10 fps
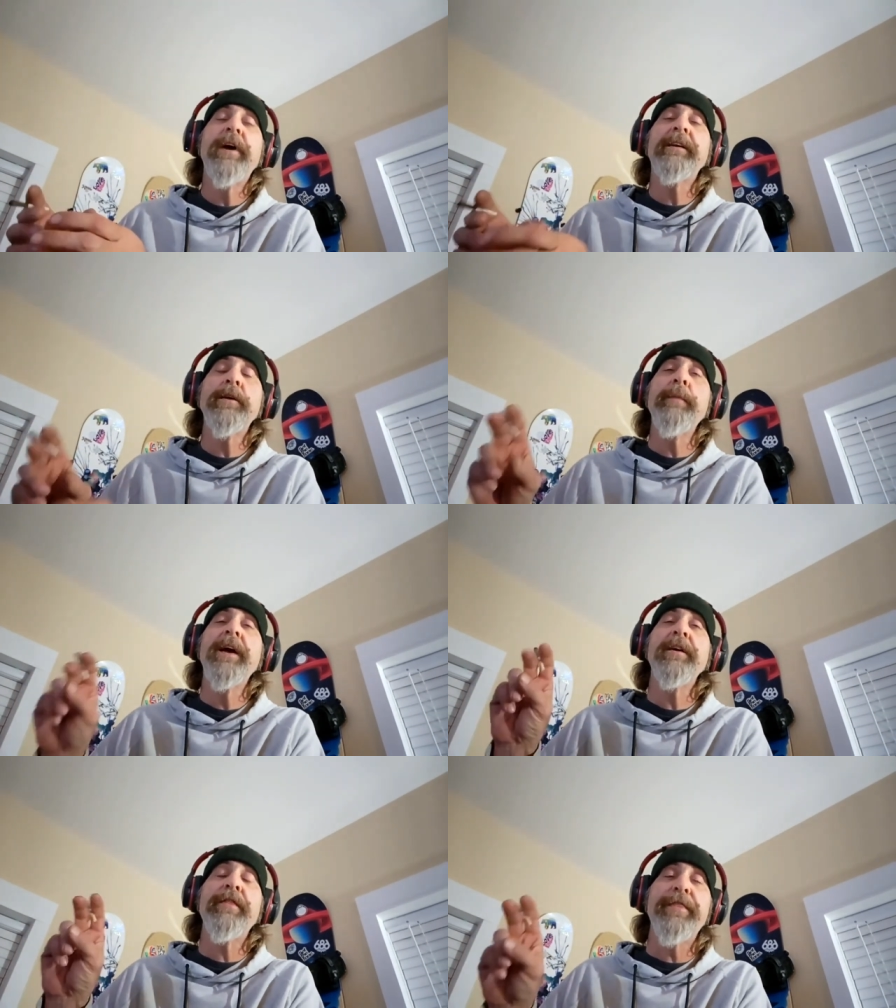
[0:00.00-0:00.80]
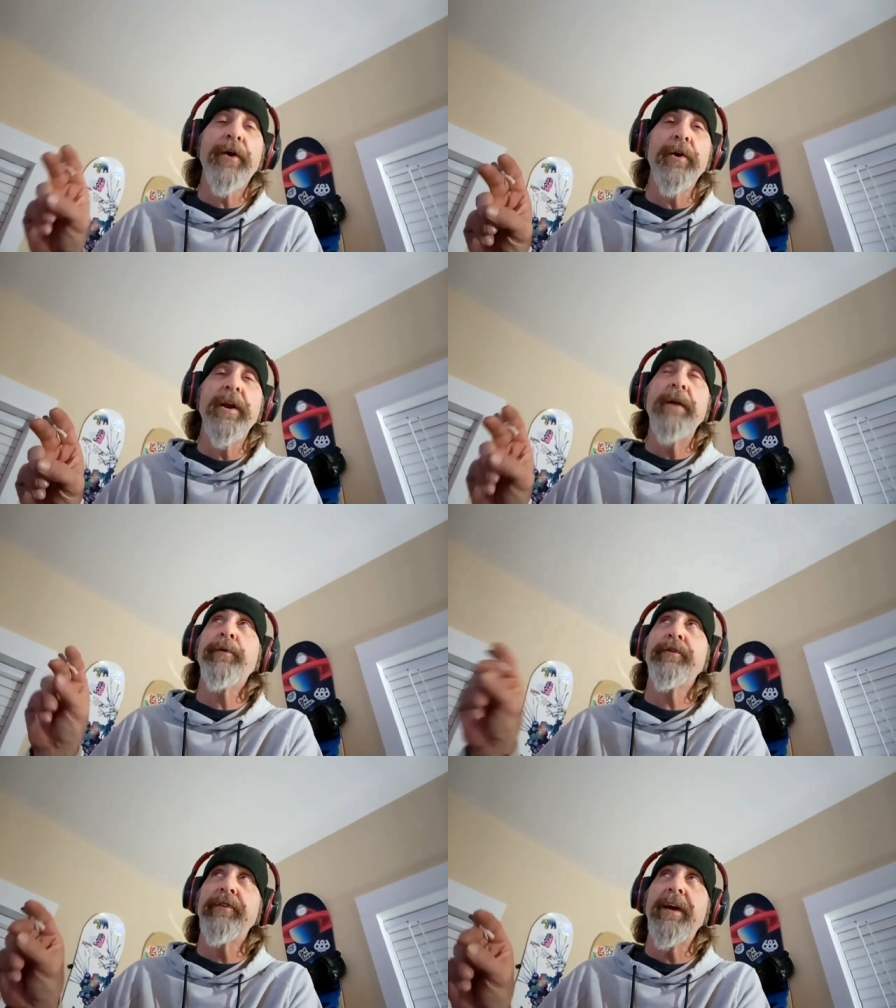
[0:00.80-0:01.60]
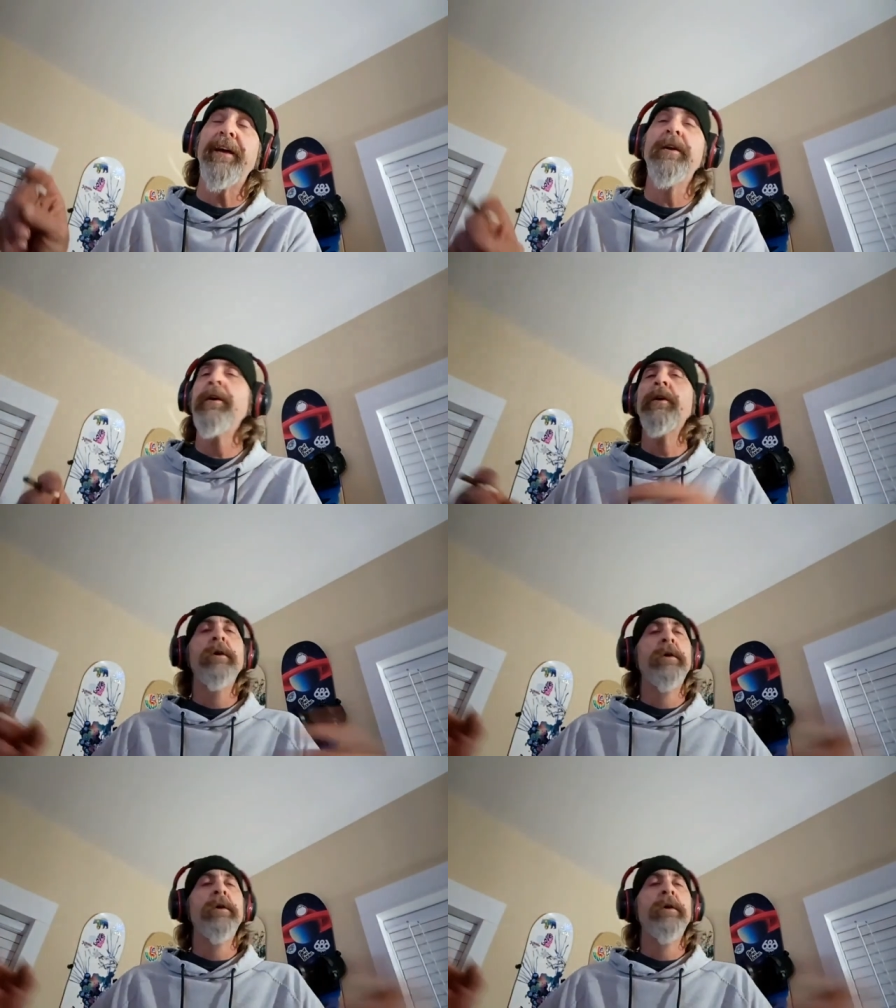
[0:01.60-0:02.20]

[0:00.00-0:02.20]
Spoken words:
That would technically make it 30%.